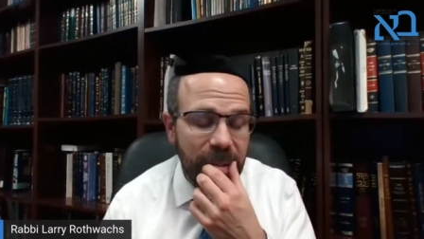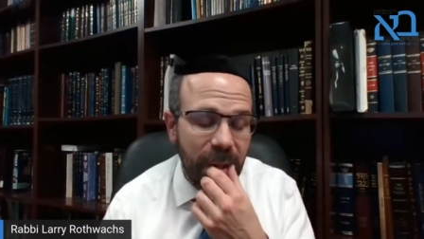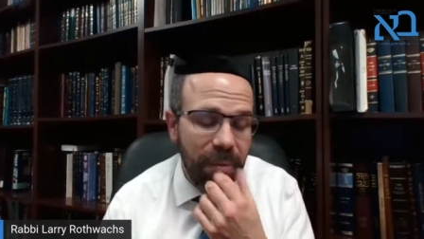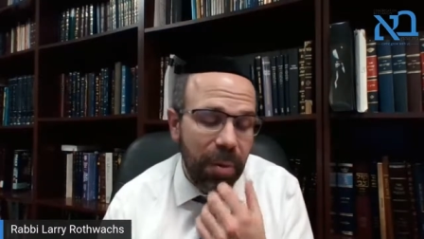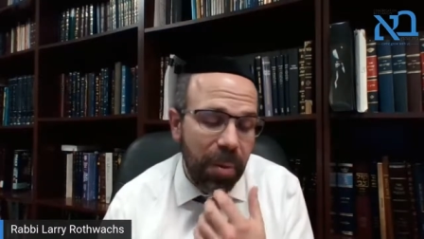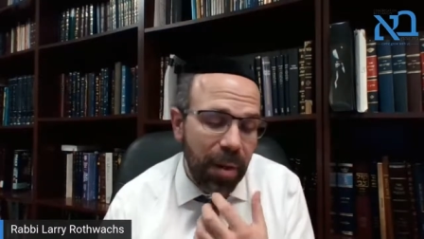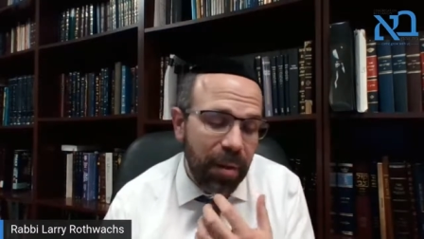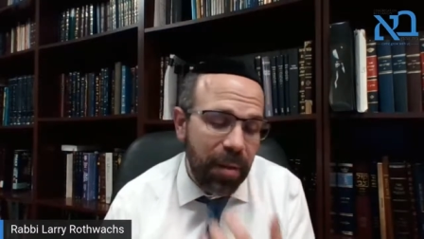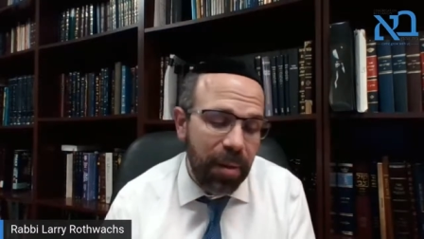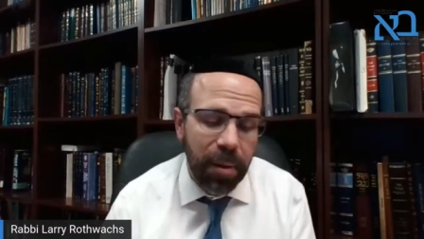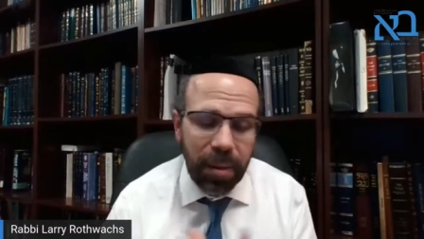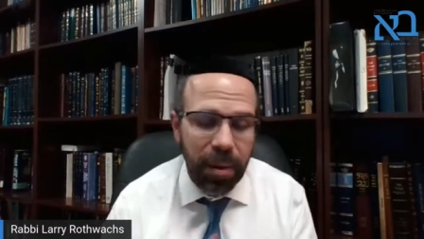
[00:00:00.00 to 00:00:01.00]
So if you
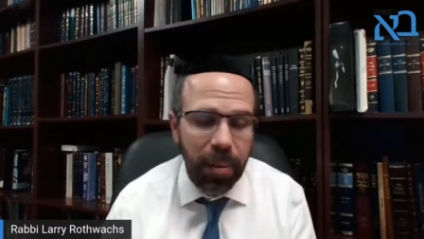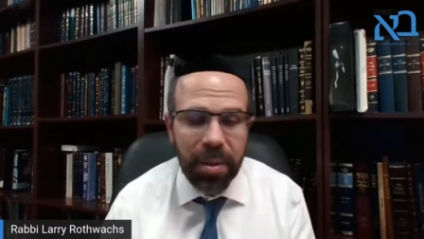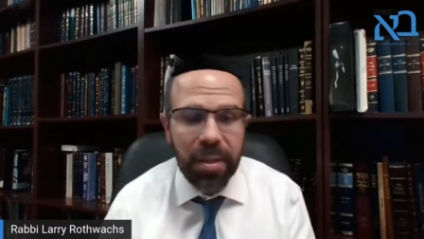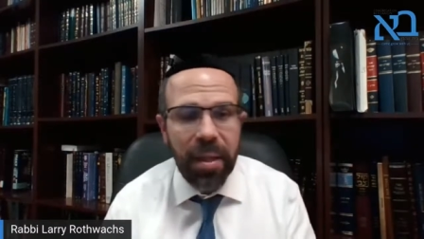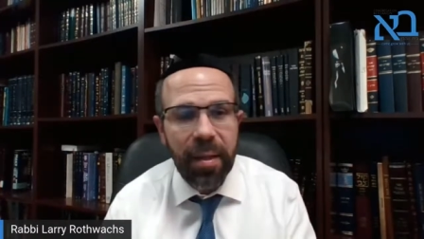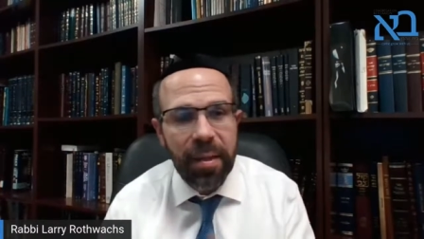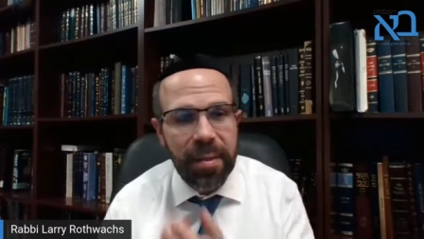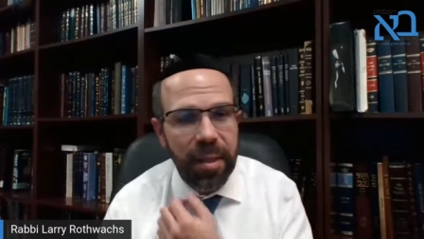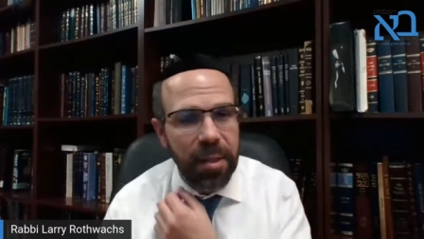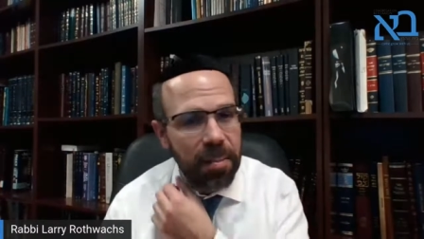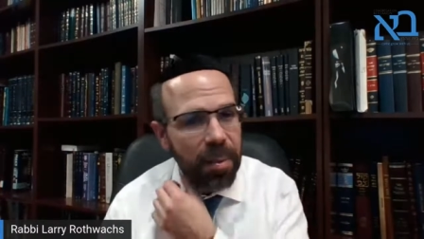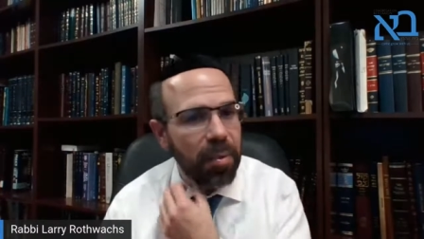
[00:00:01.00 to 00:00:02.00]
wanted to know, what's the
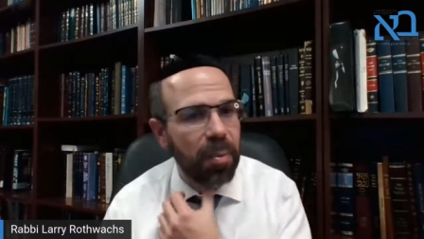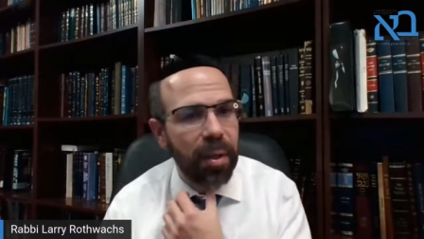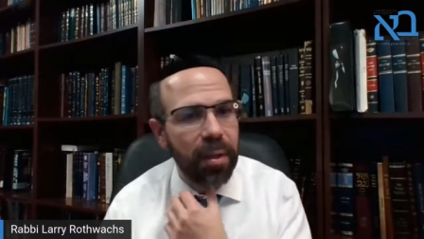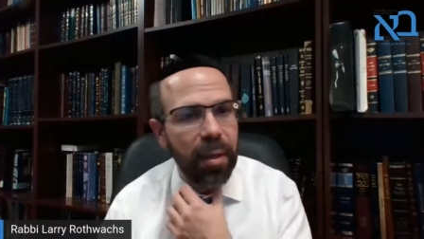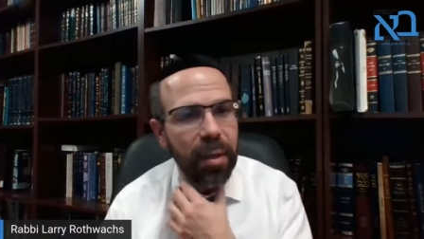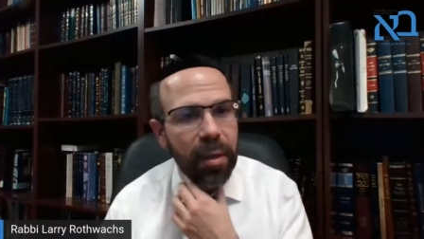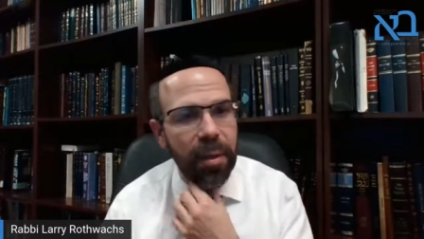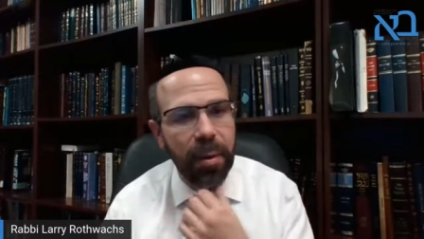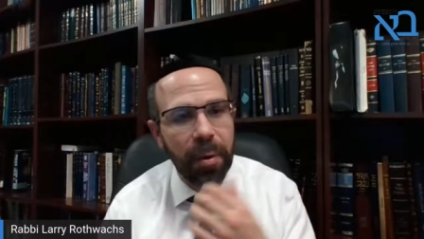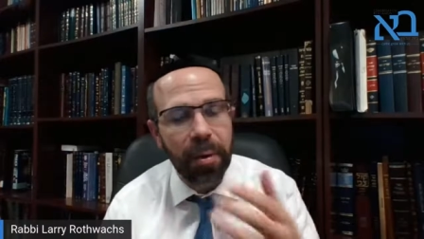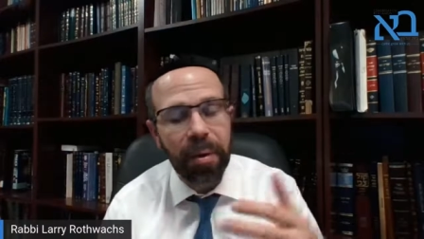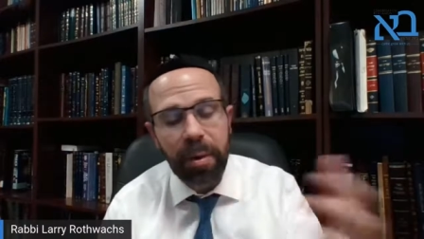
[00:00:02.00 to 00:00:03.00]
distance between
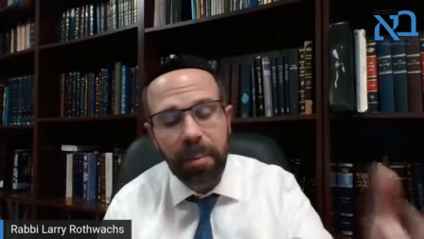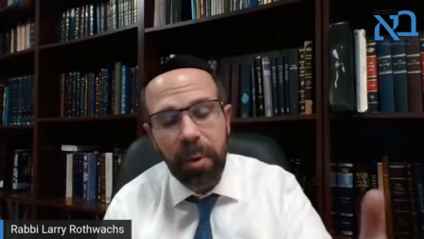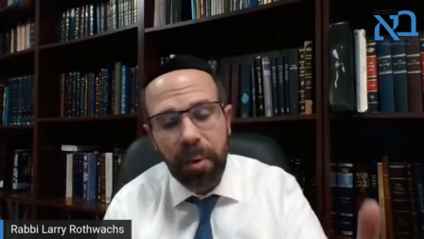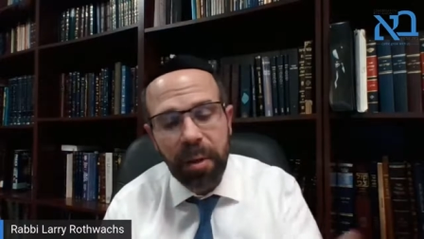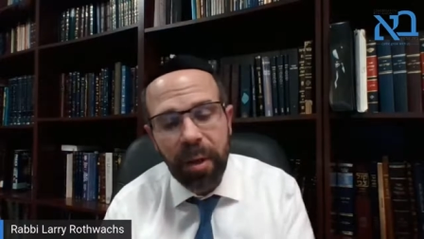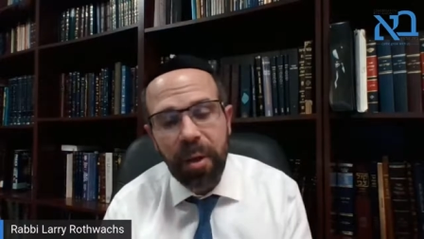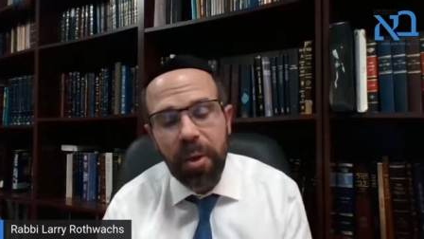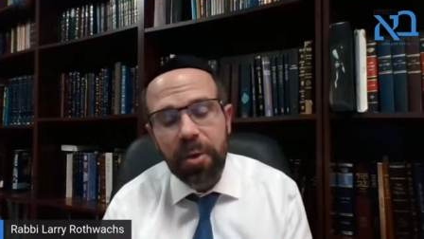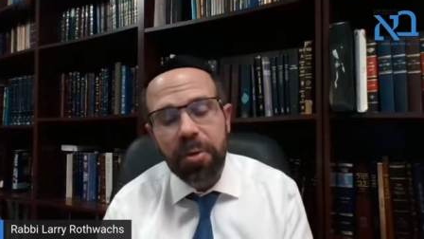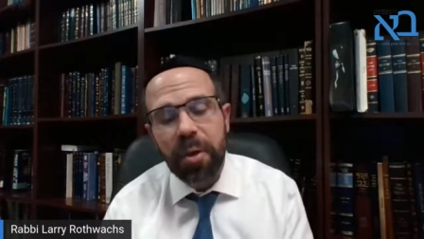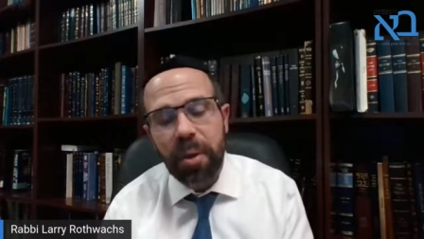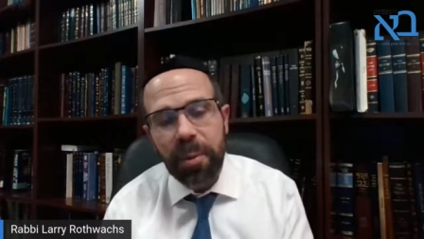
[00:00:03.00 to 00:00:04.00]
the Earth and the Moon,
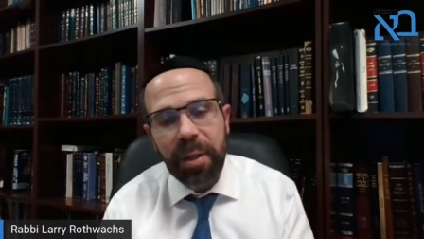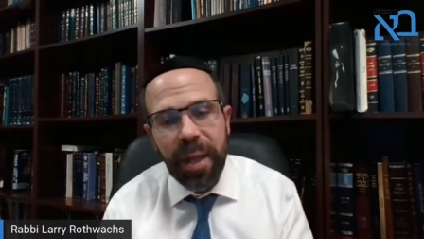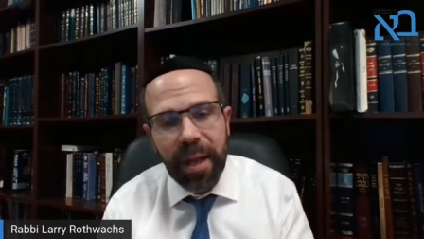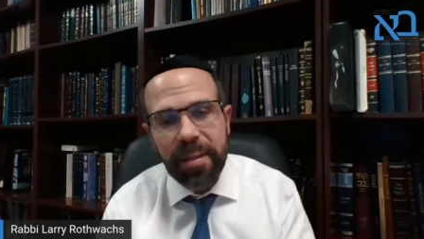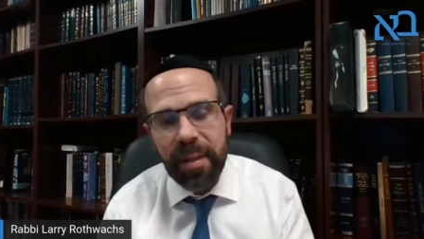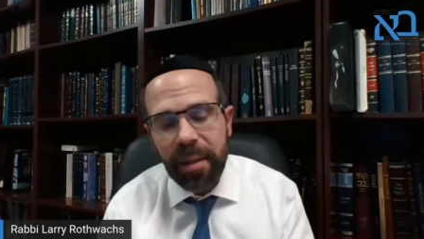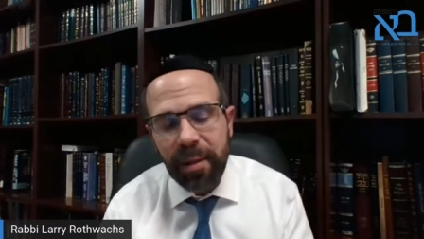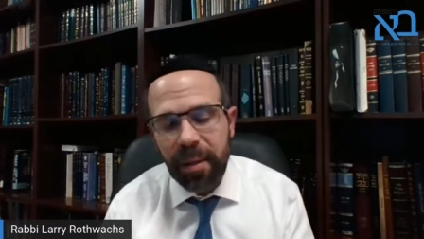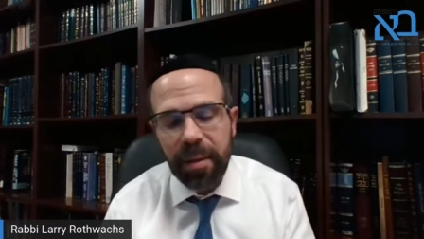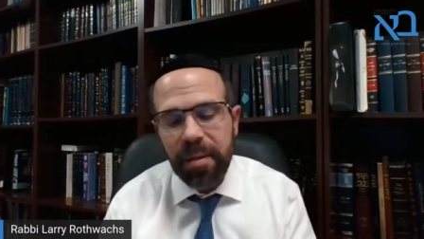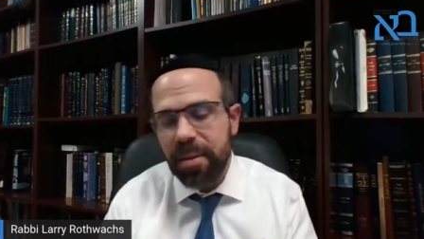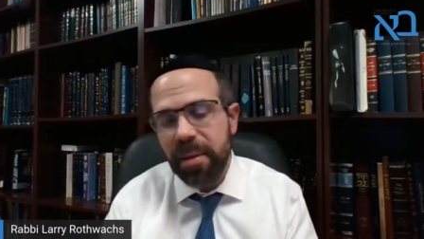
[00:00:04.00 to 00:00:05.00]
so you would text it
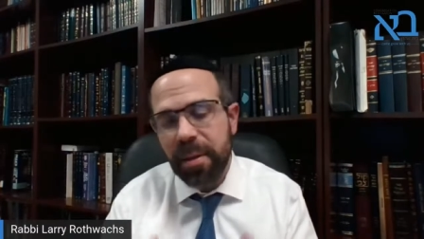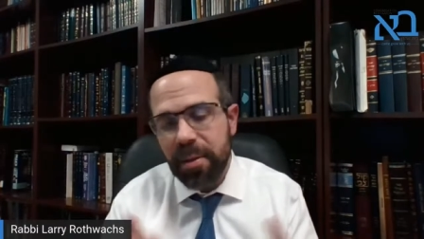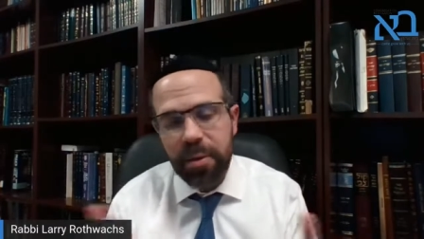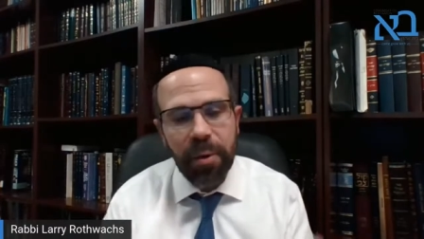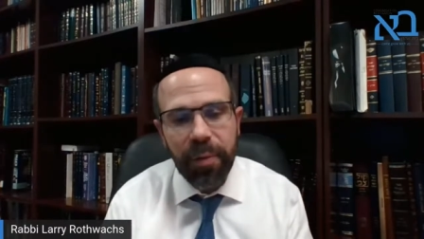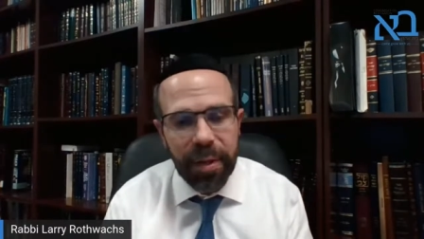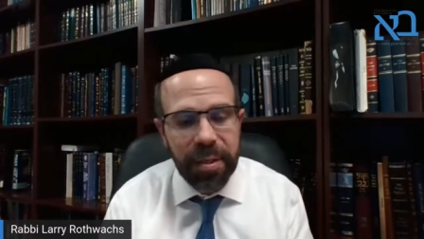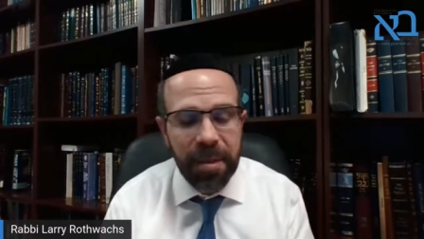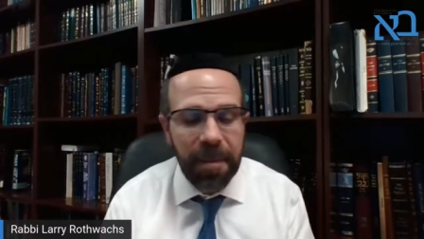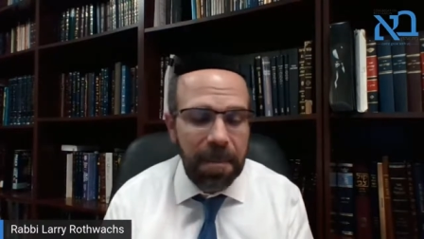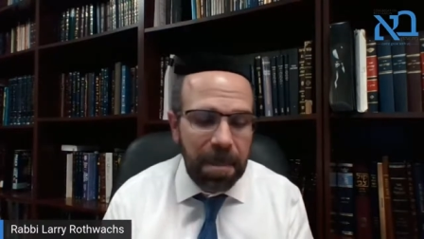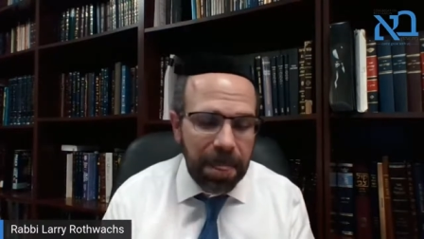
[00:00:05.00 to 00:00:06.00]
to this service,